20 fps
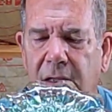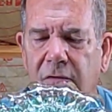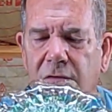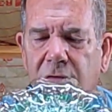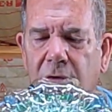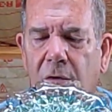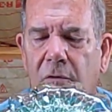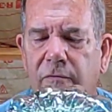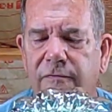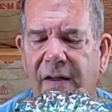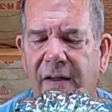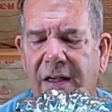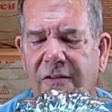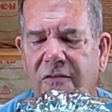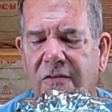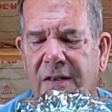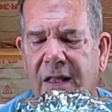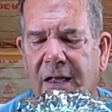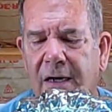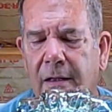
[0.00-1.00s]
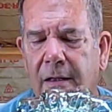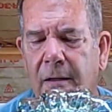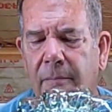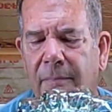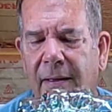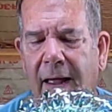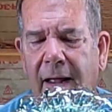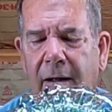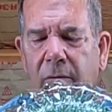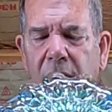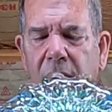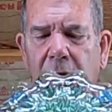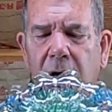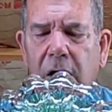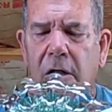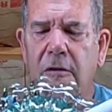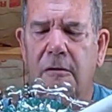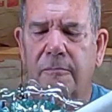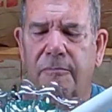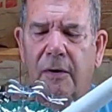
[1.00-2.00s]
So fasten that on the back.
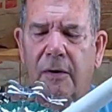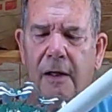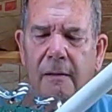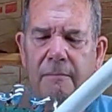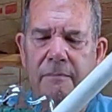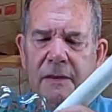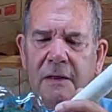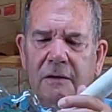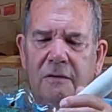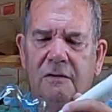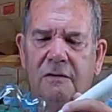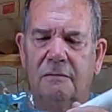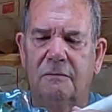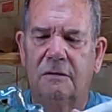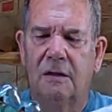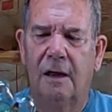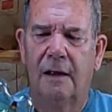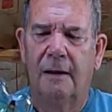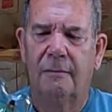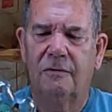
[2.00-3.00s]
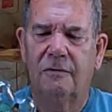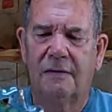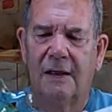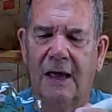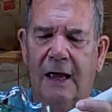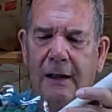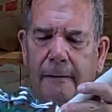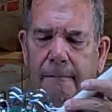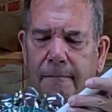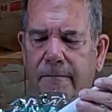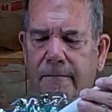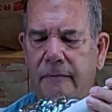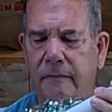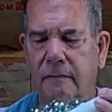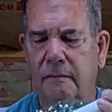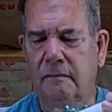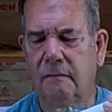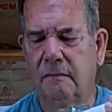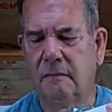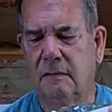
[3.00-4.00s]
Well, the problem is sometimes that
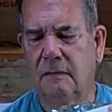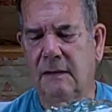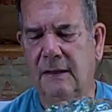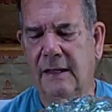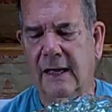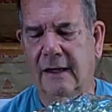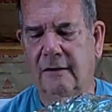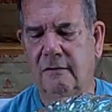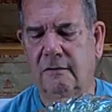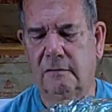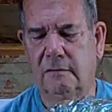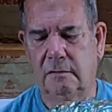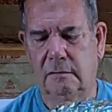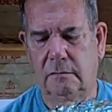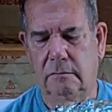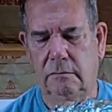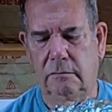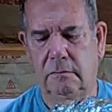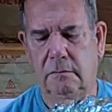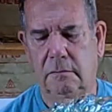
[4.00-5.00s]
gets